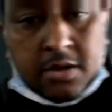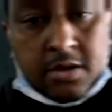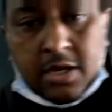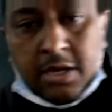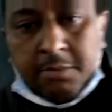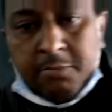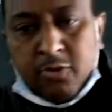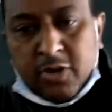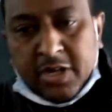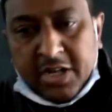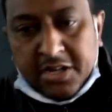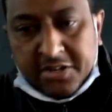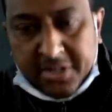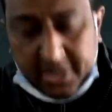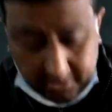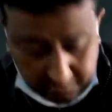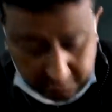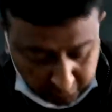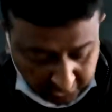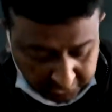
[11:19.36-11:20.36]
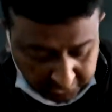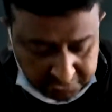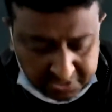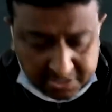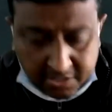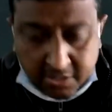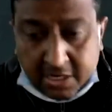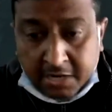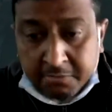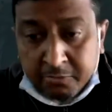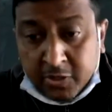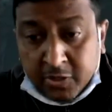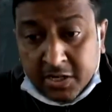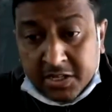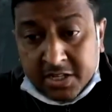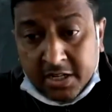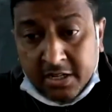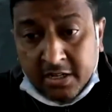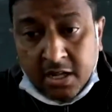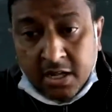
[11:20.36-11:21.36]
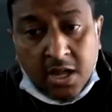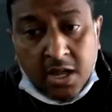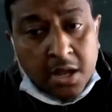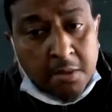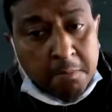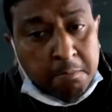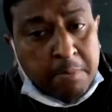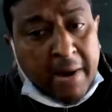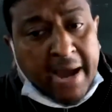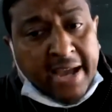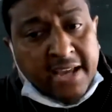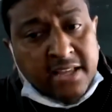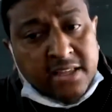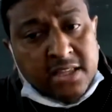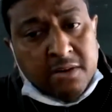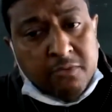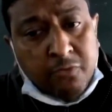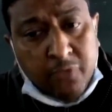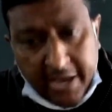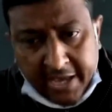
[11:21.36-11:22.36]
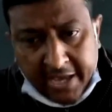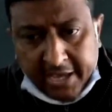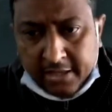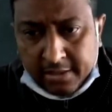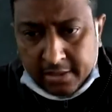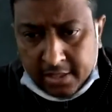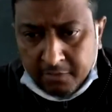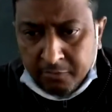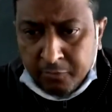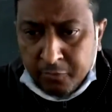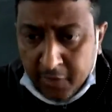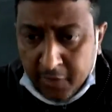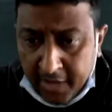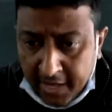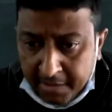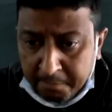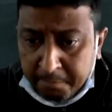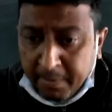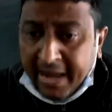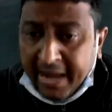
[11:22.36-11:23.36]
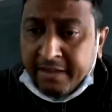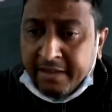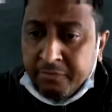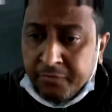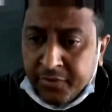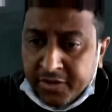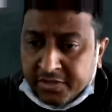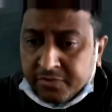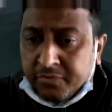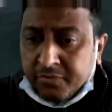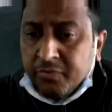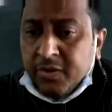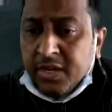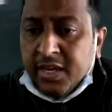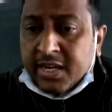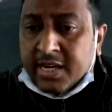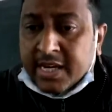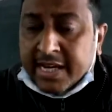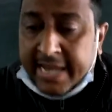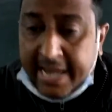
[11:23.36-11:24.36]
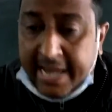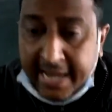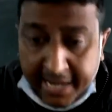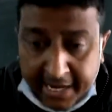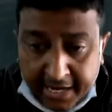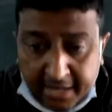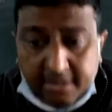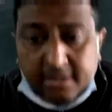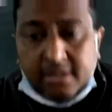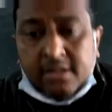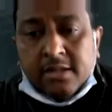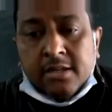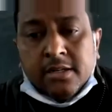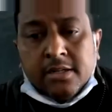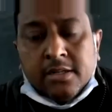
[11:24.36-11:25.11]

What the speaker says: communication. What is communication? By the way by which we can